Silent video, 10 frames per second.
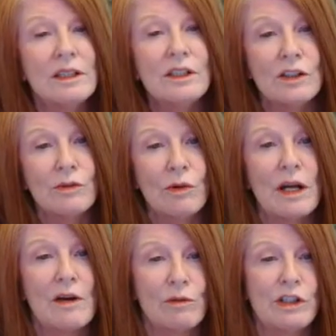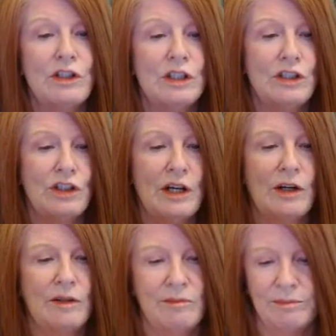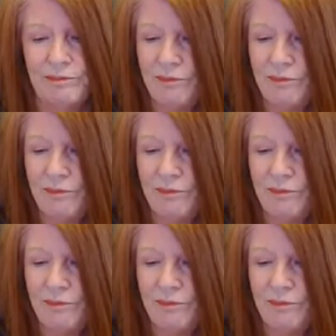This is what I wish to share.